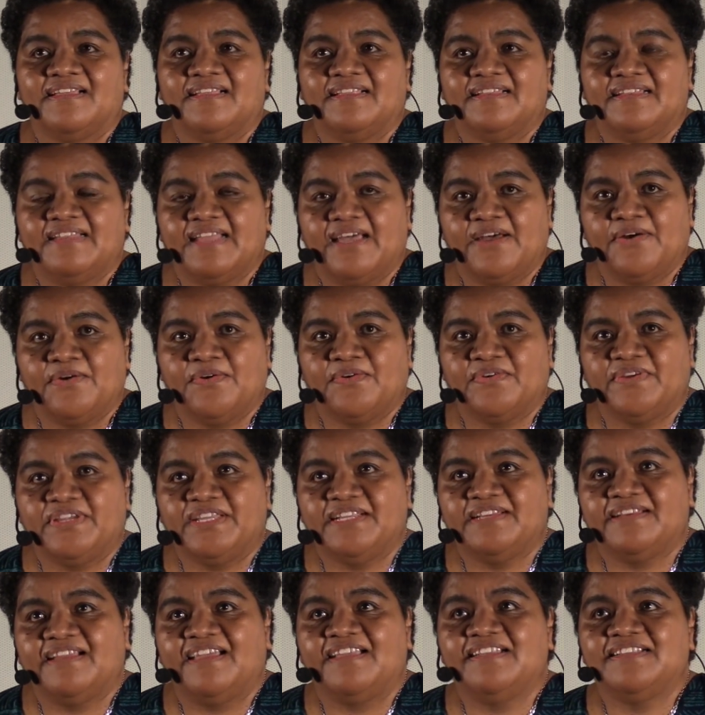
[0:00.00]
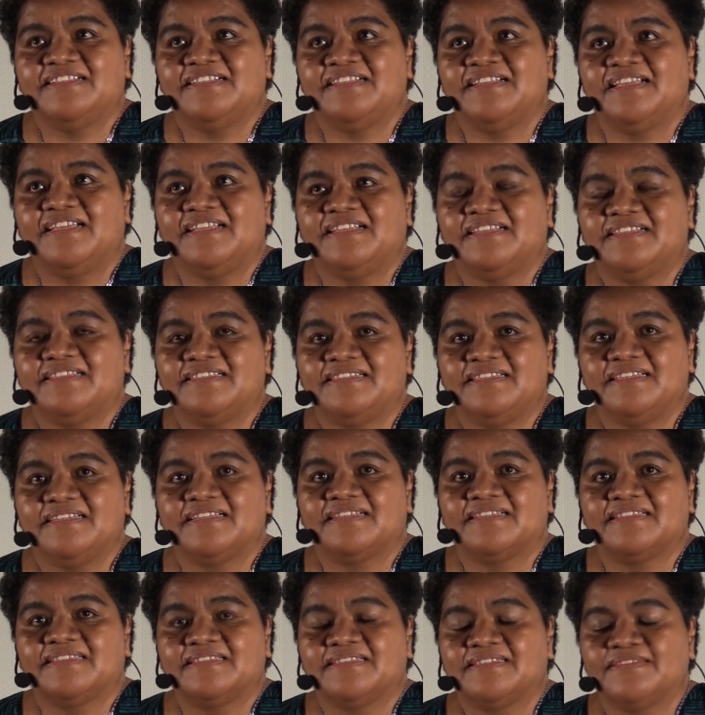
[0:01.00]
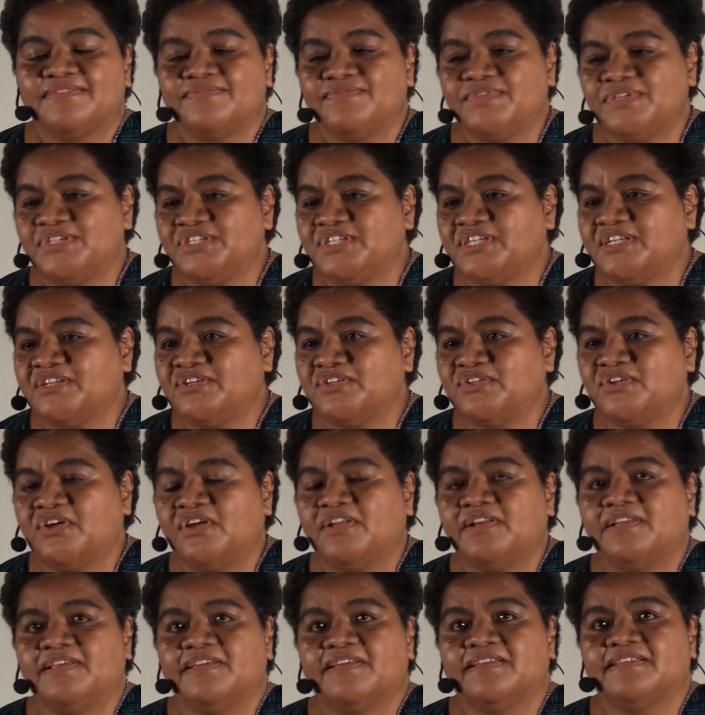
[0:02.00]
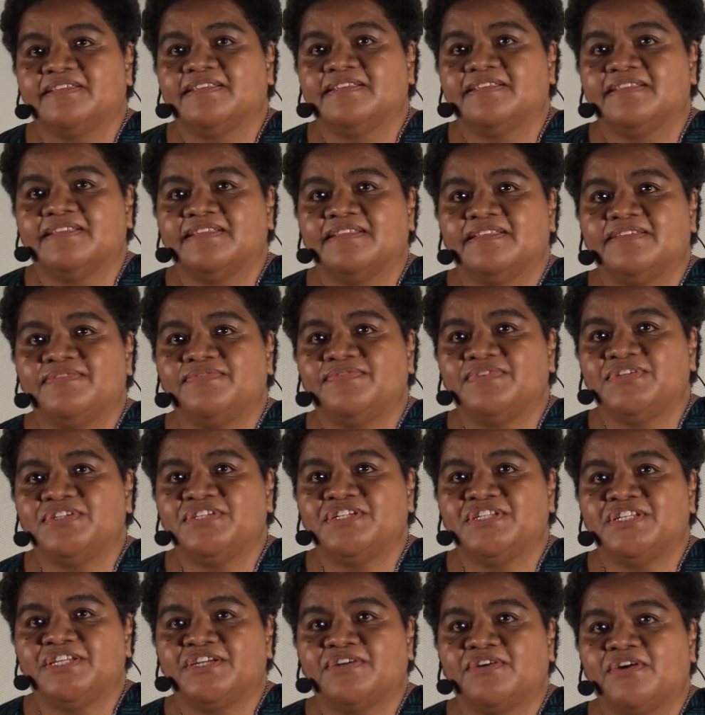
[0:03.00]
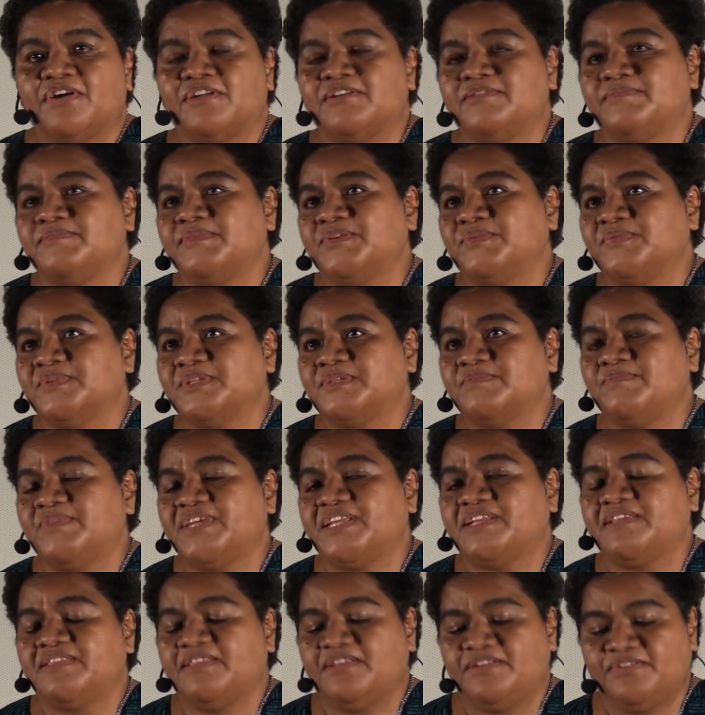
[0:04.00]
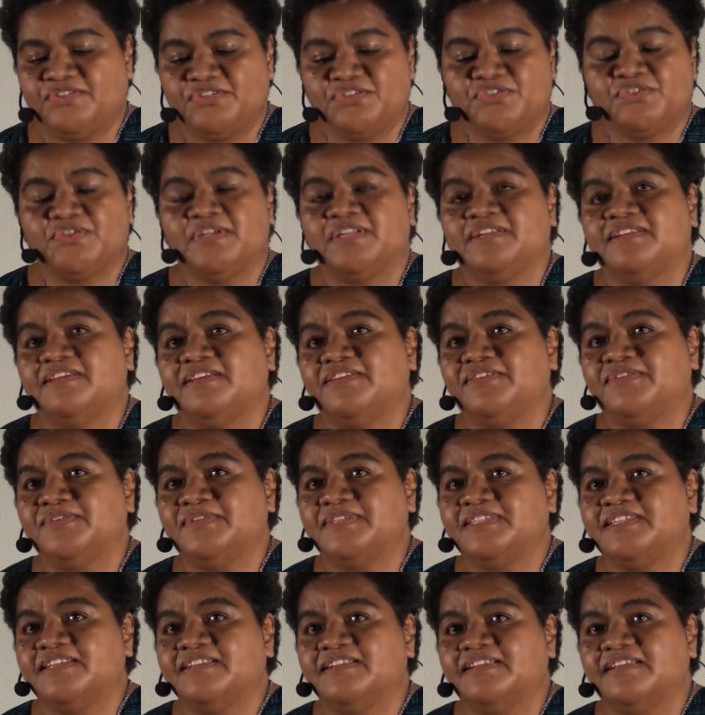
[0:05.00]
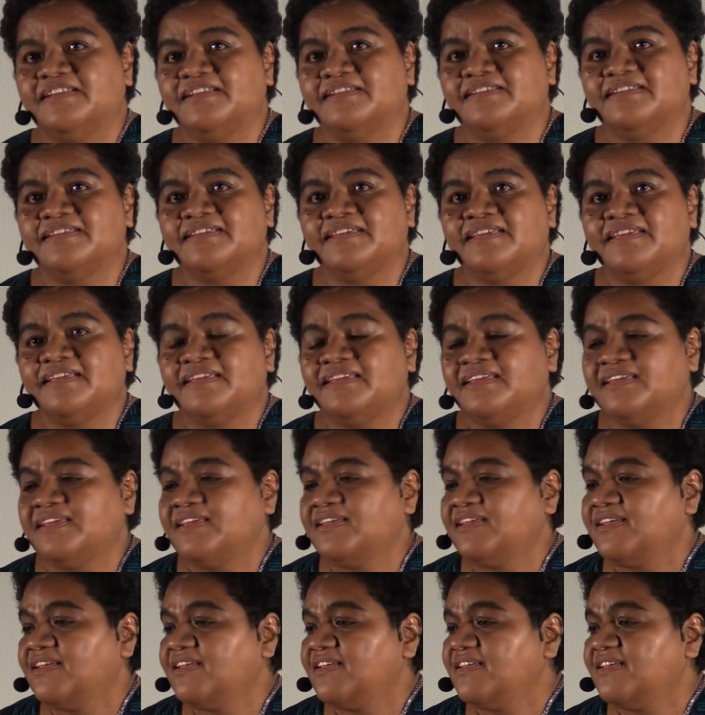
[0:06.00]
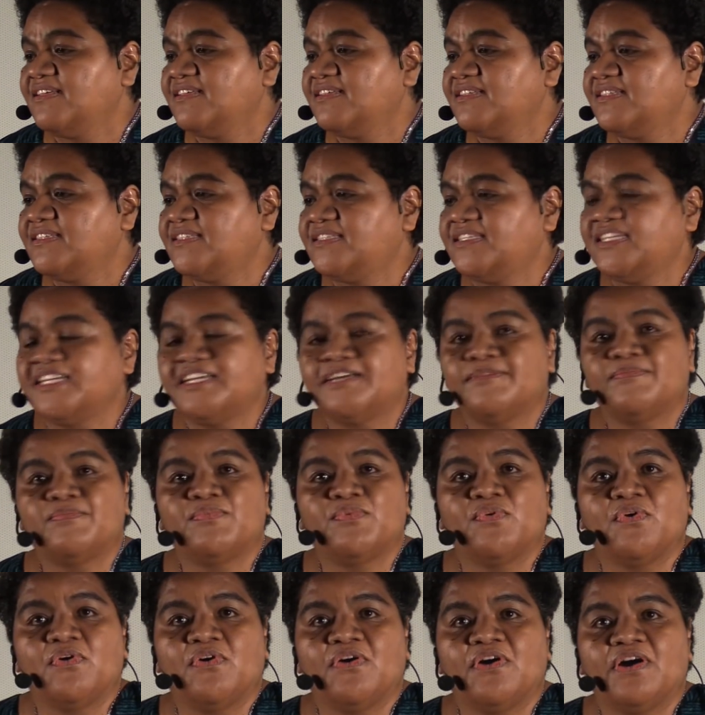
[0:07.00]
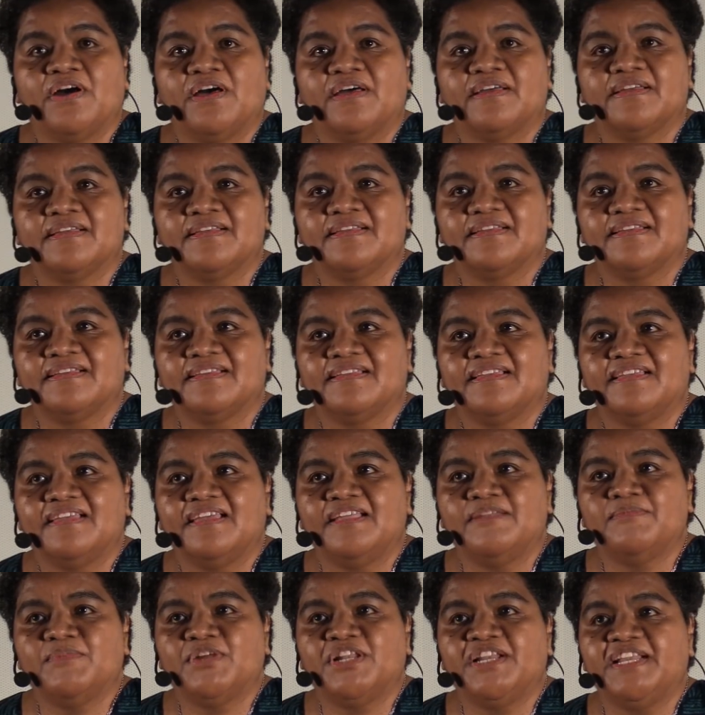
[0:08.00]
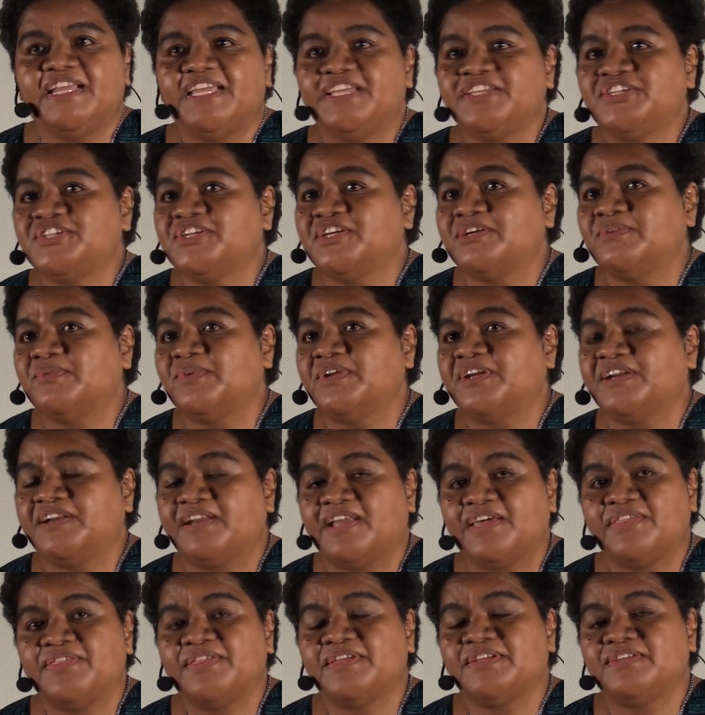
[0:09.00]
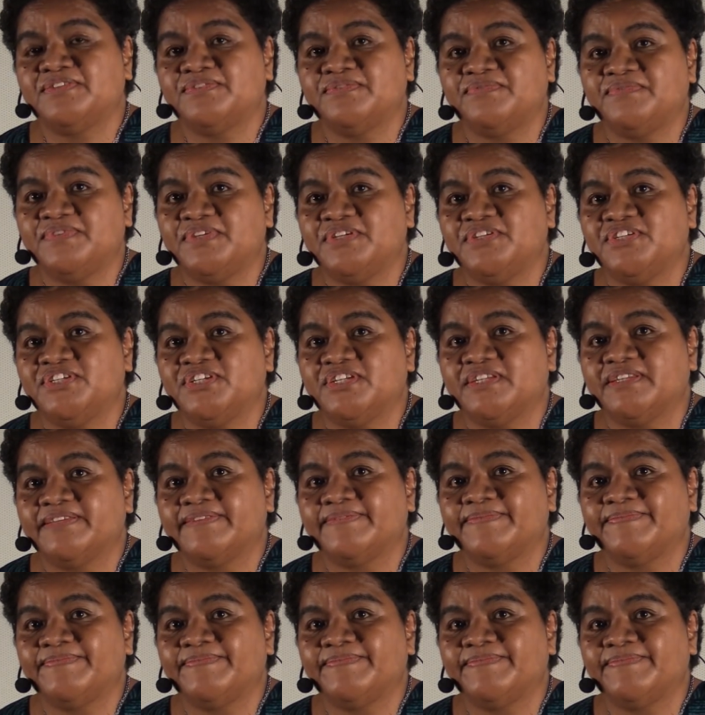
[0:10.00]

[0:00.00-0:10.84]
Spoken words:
Now, in 1986, Fijian dollar and the Fijian economy was better than Australia and New Zealand. Singapore and Malaysia were nothing to Fiji.